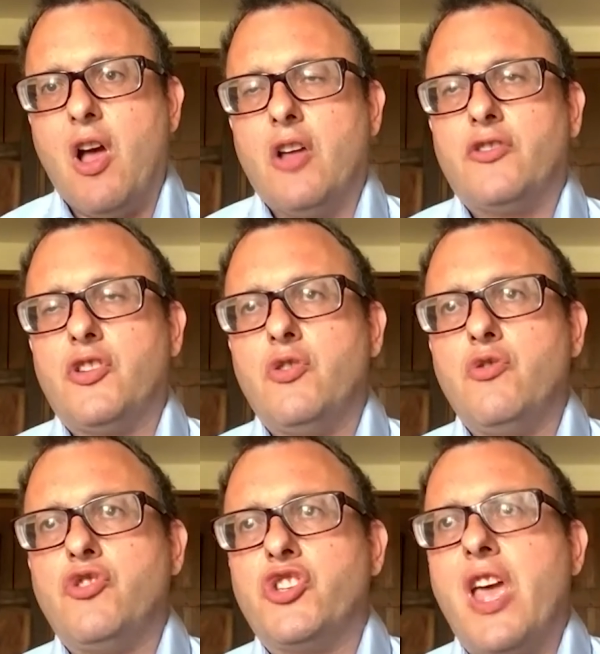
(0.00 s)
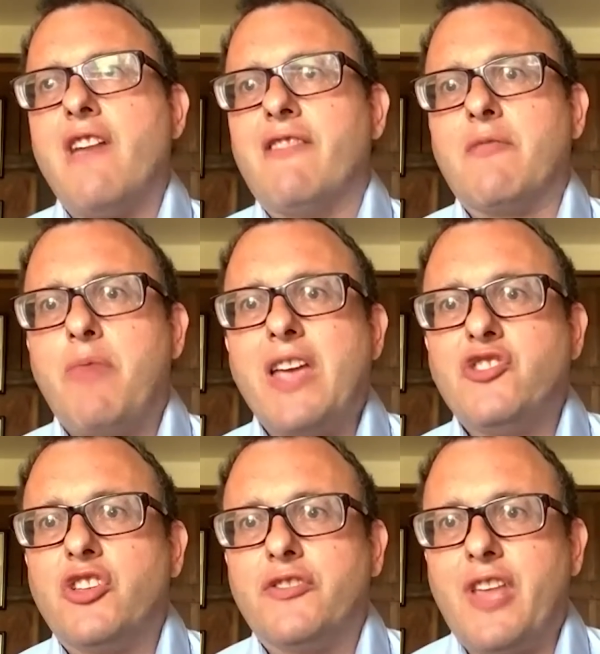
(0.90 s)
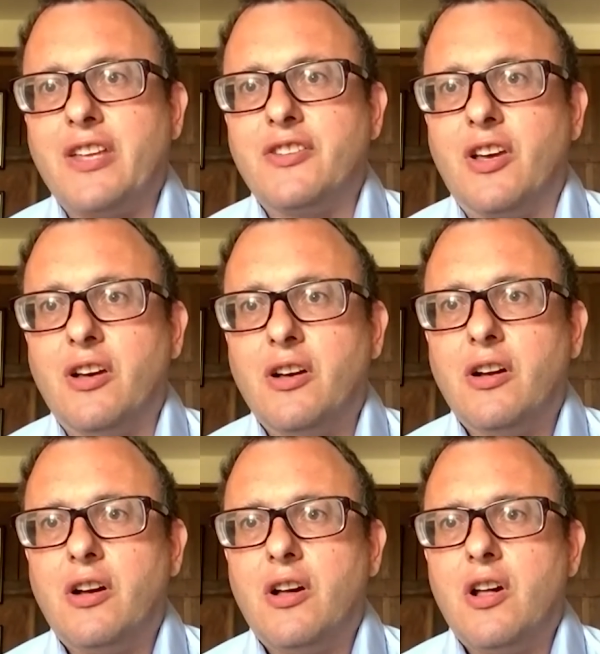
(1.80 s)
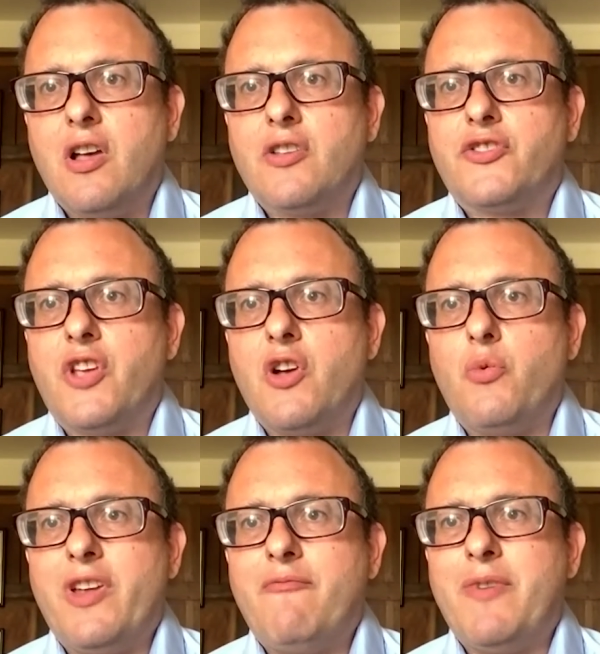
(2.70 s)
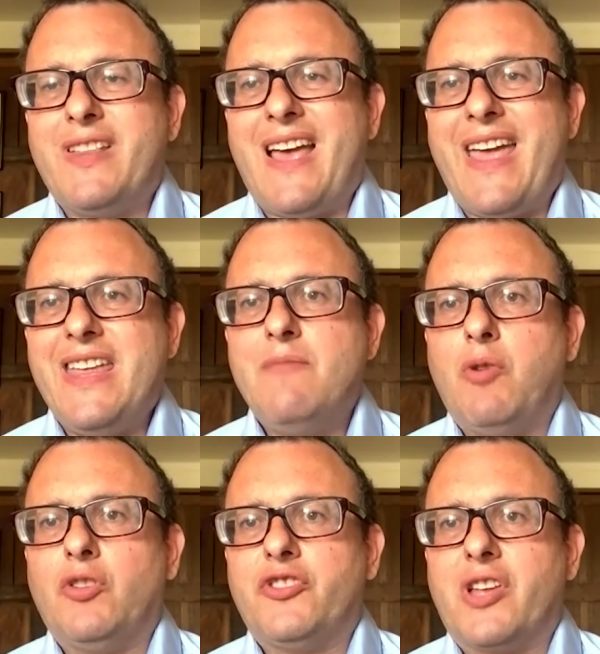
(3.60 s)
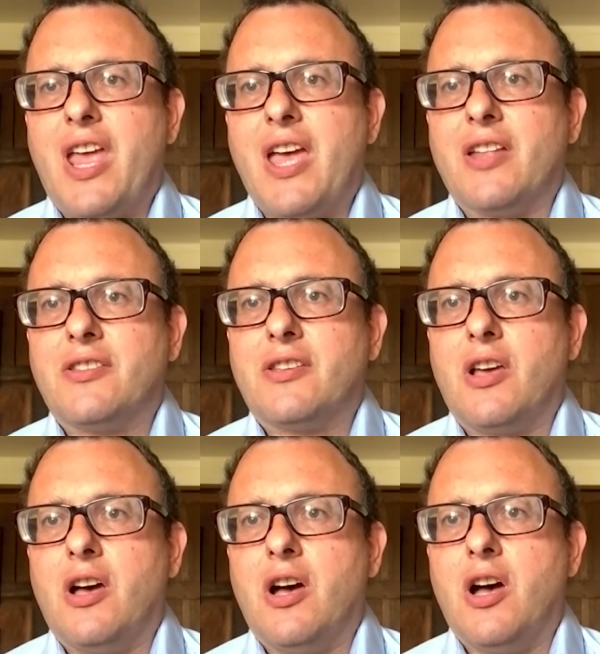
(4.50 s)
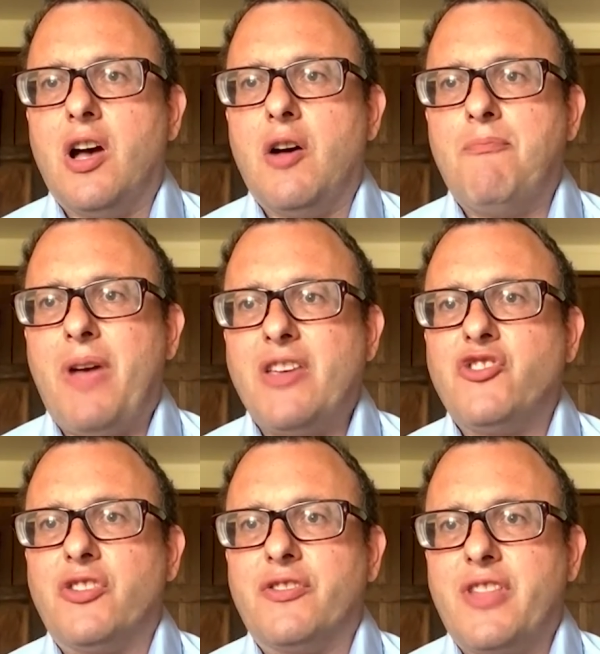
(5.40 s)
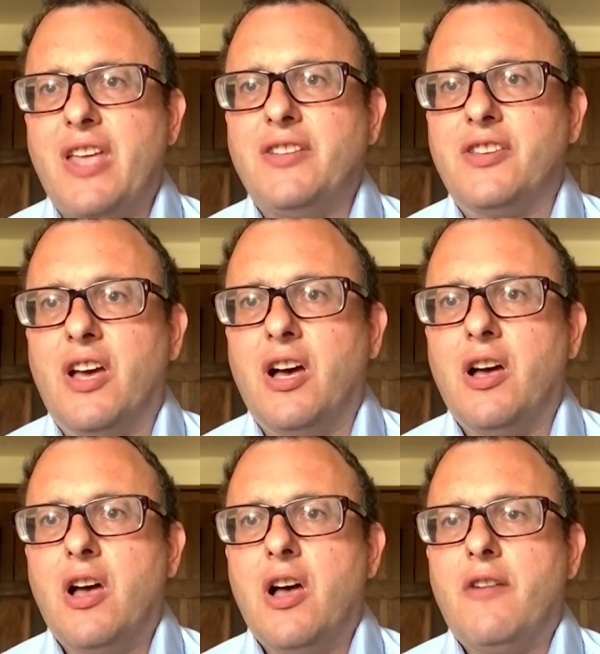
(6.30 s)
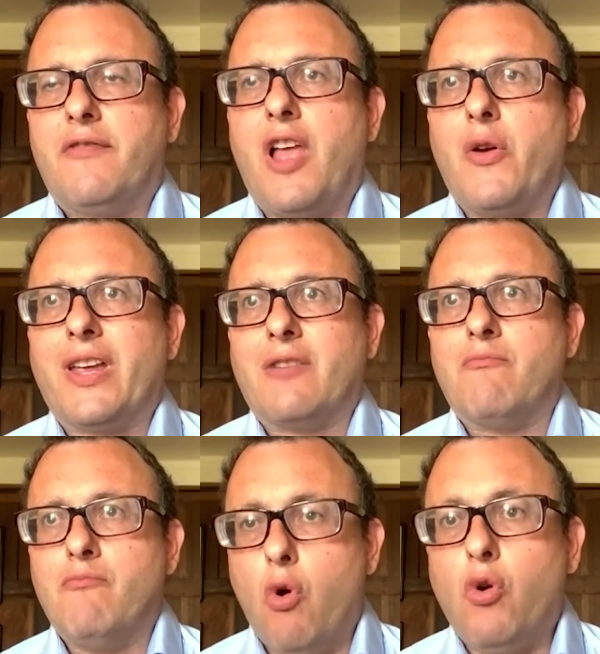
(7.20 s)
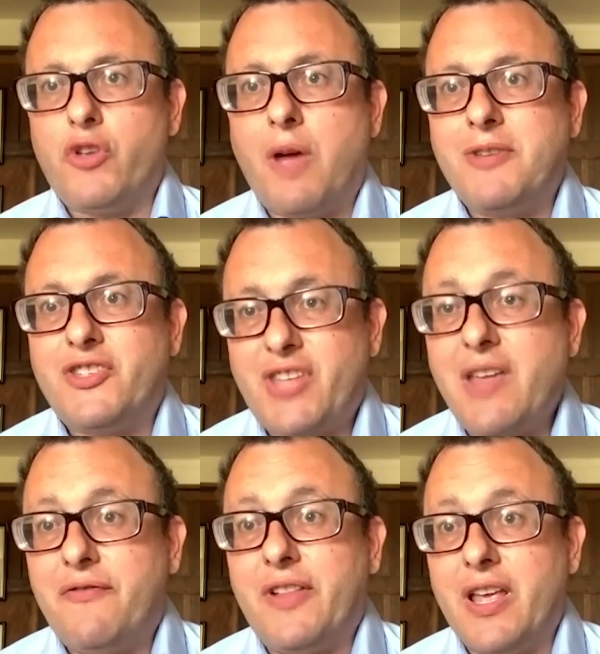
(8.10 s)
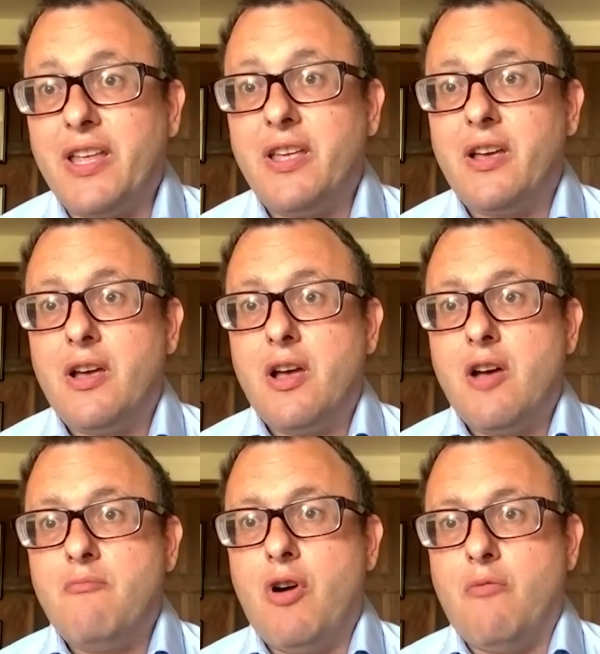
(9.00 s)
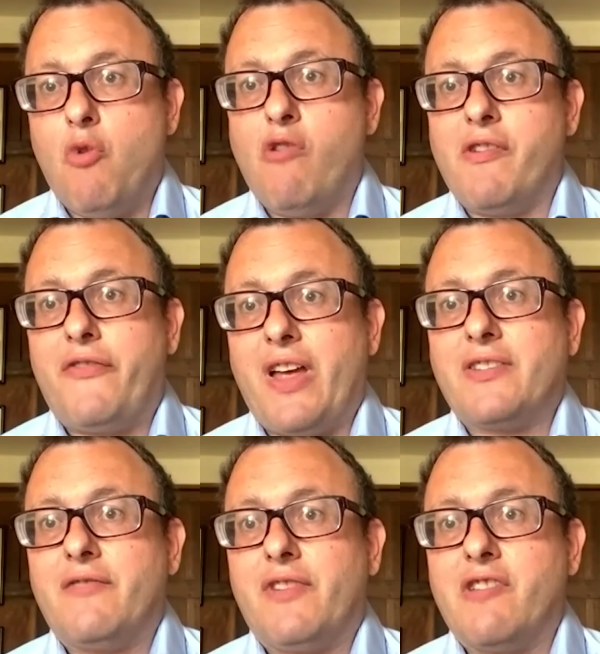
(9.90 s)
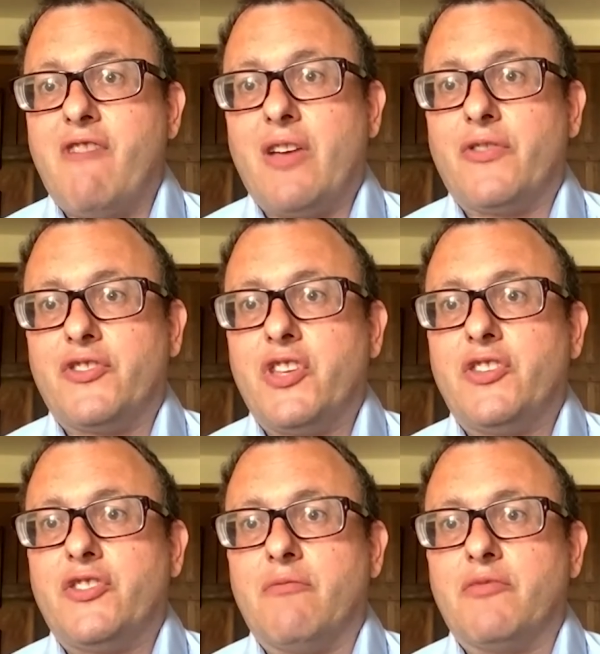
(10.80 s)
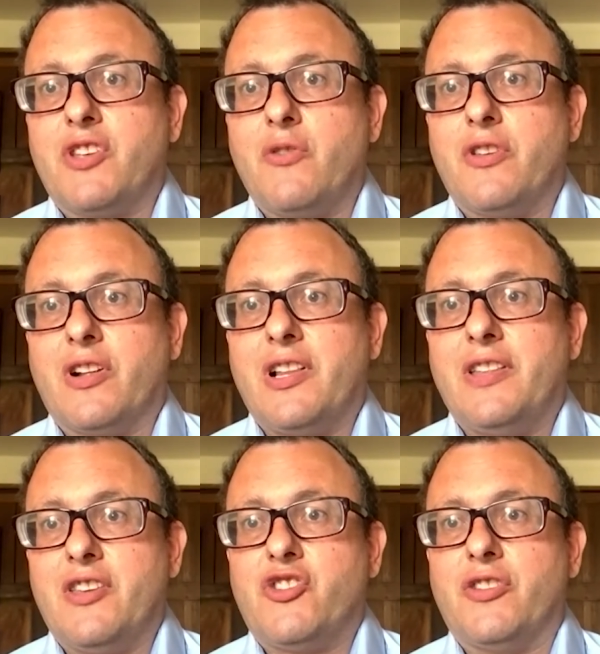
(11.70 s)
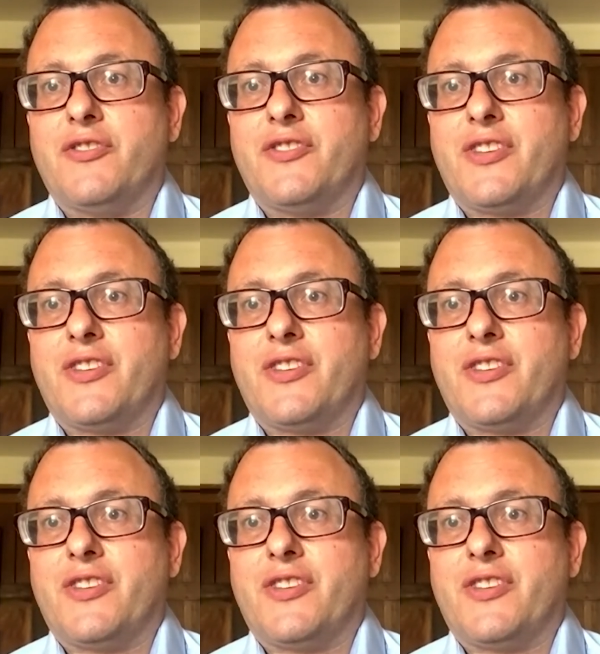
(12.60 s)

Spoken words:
to sharing patient data. So we've been able to get patient data flowing more, safely, but more effectively around the system so that clinicians